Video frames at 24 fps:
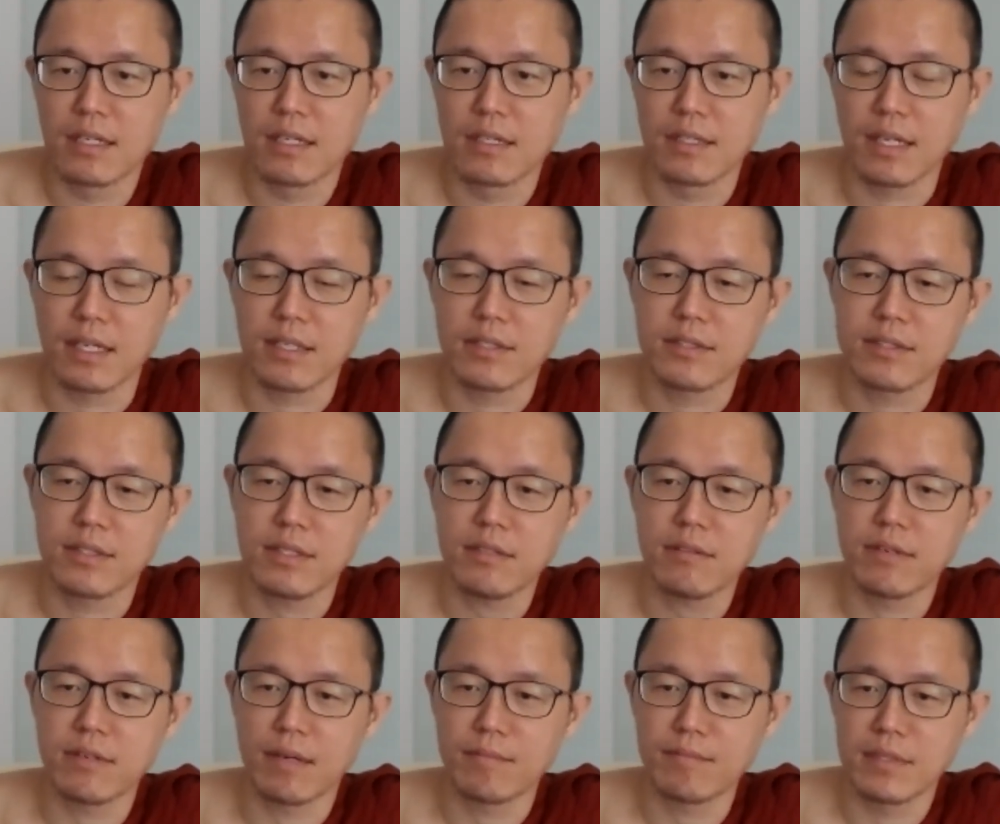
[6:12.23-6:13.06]
There's
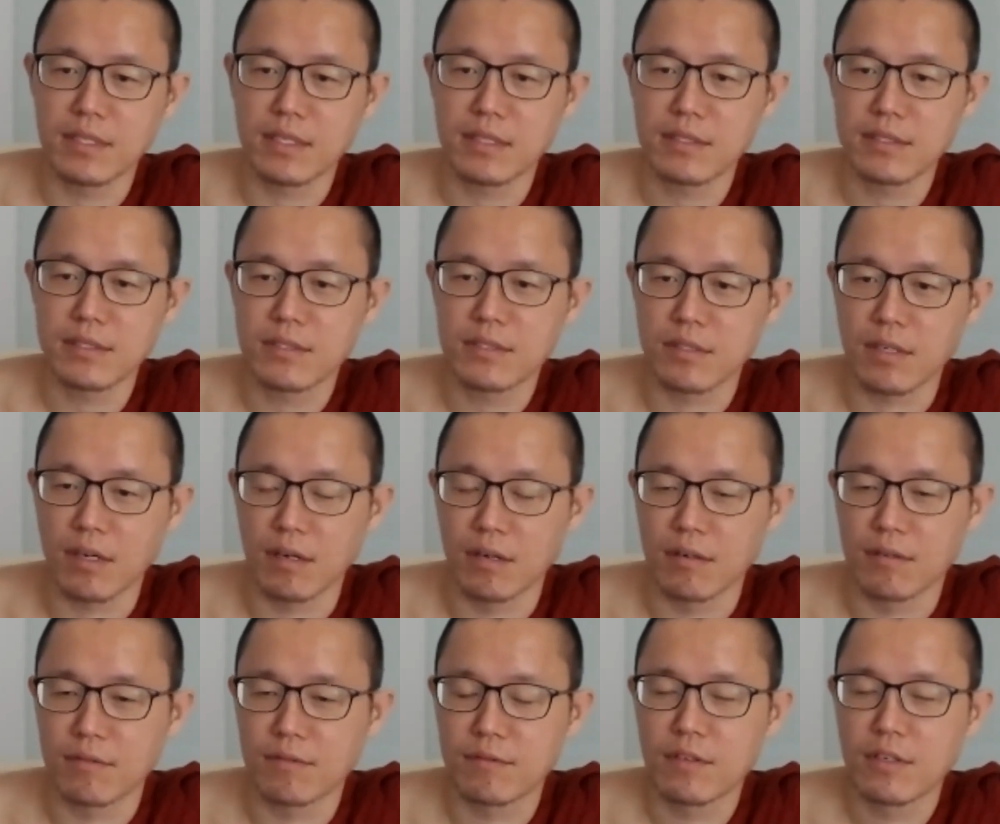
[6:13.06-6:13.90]
still remnants
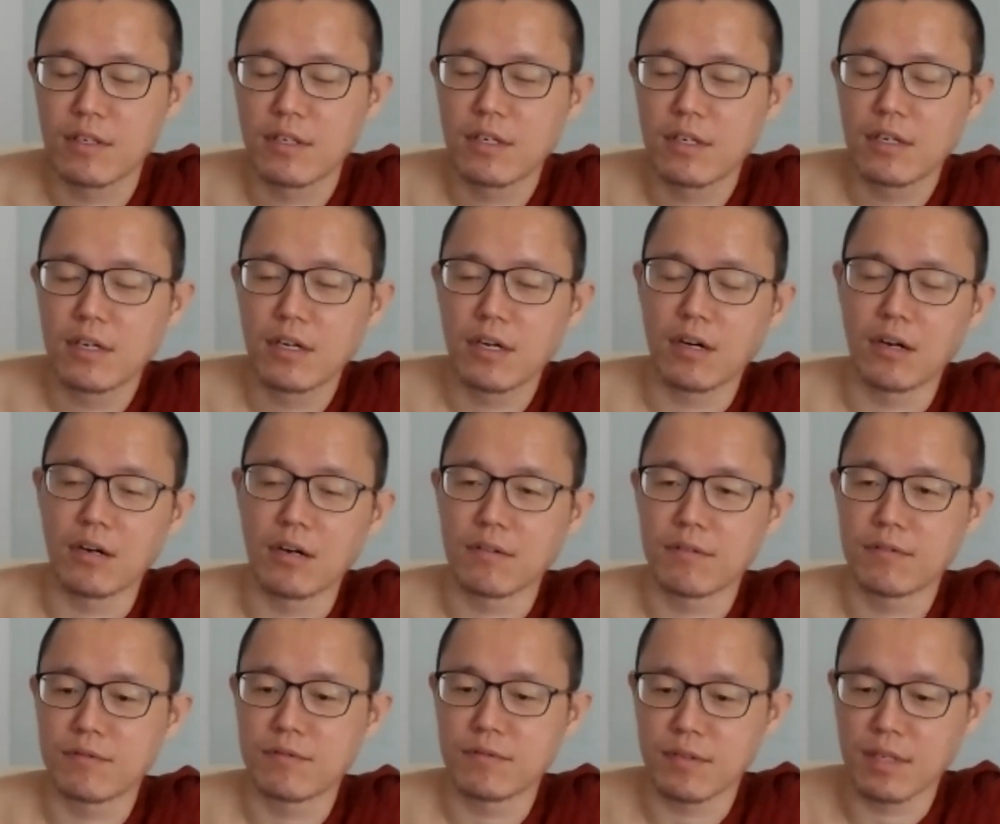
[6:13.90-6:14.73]
of
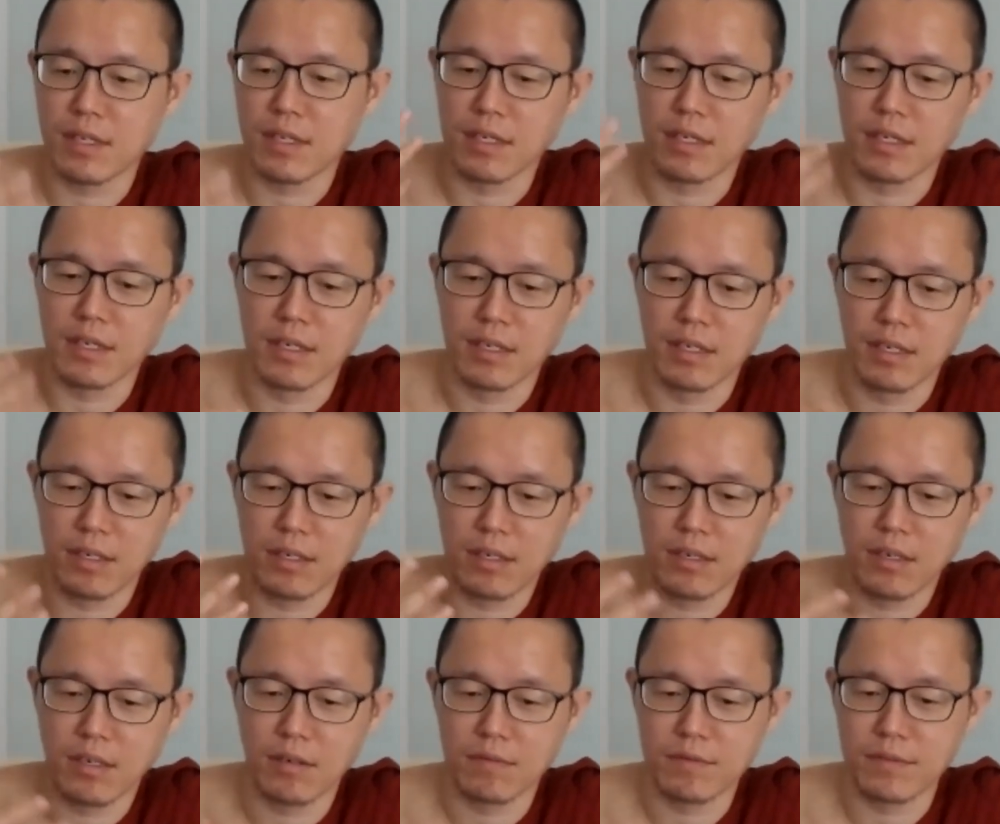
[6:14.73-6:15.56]

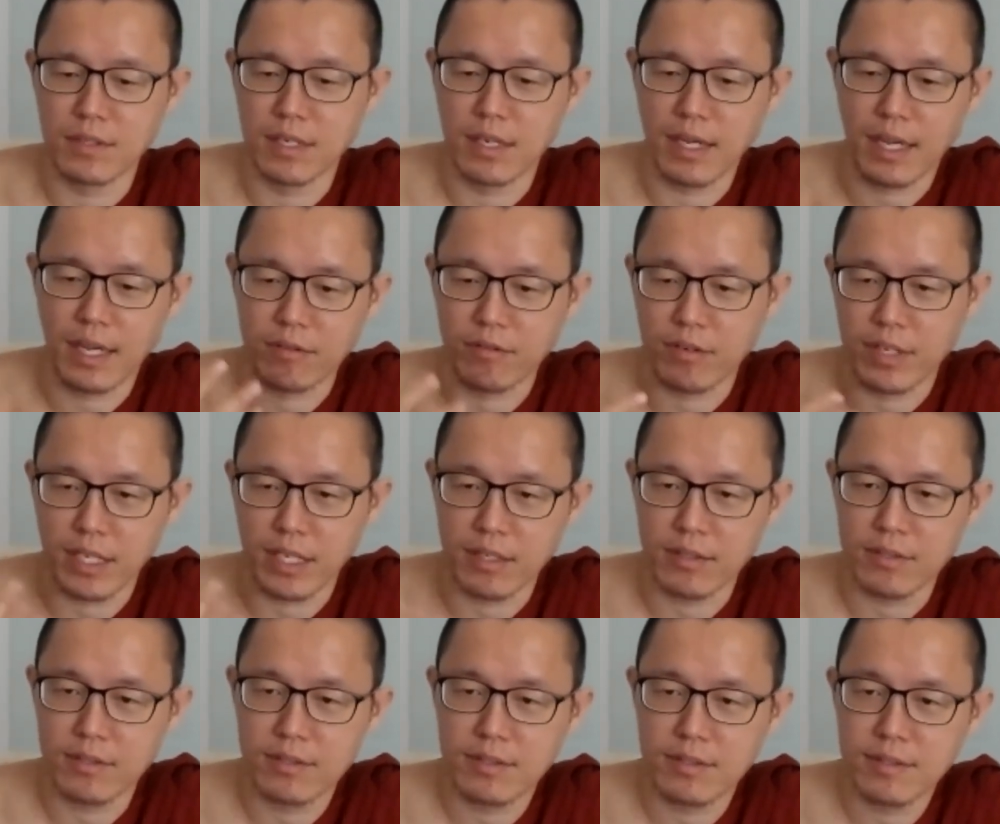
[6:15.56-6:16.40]
the
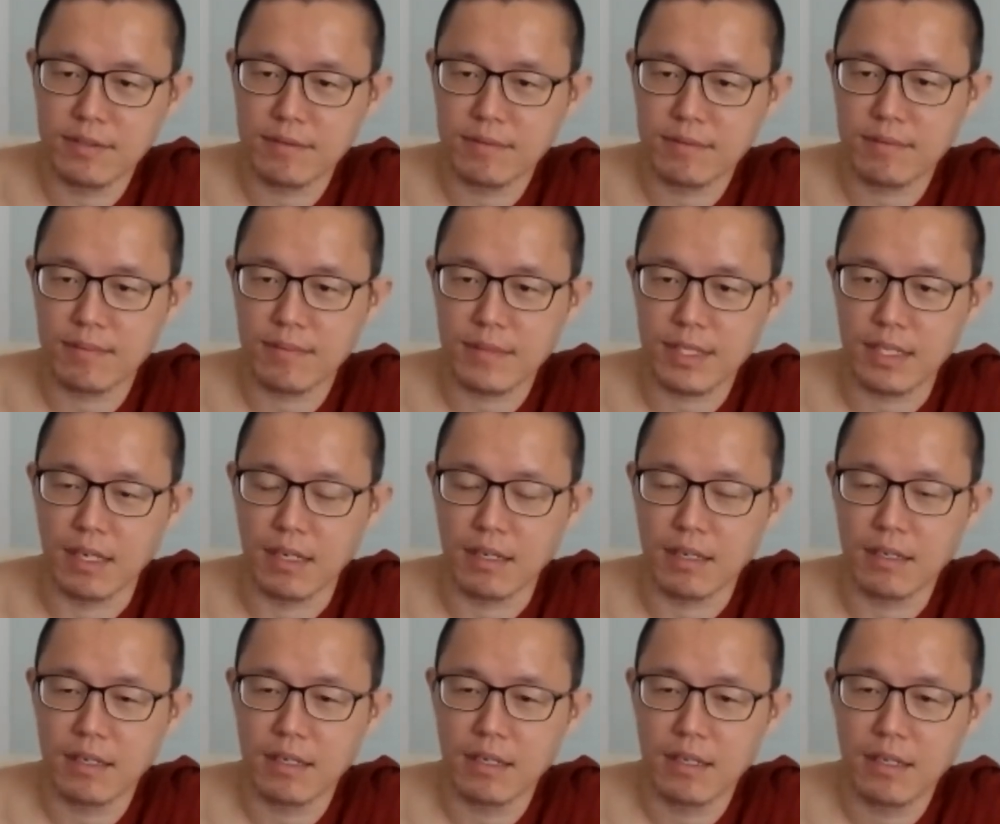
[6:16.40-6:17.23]
aggregates,
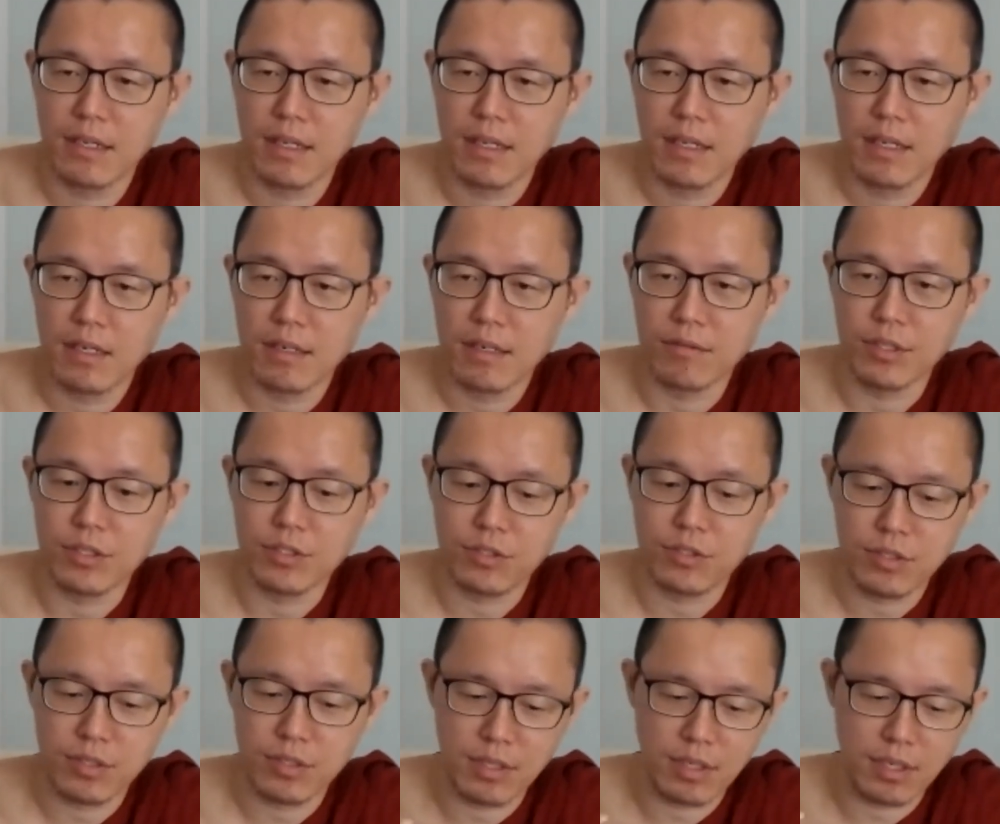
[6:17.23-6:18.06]
yeah,
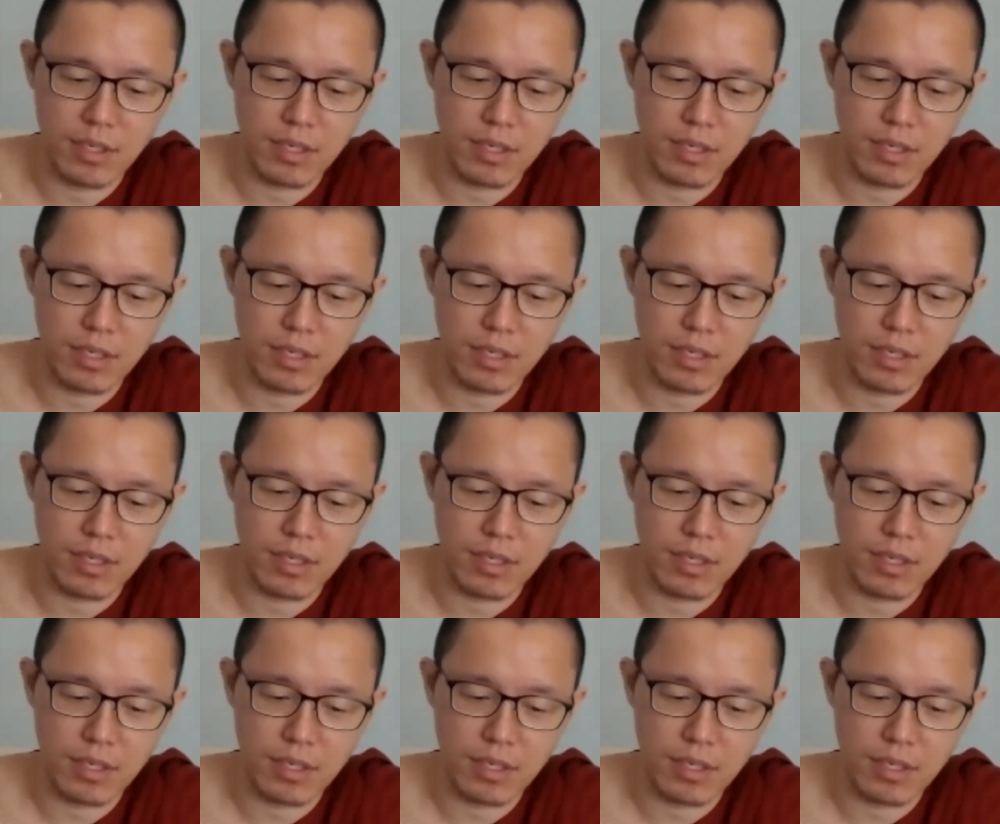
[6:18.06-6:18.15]
which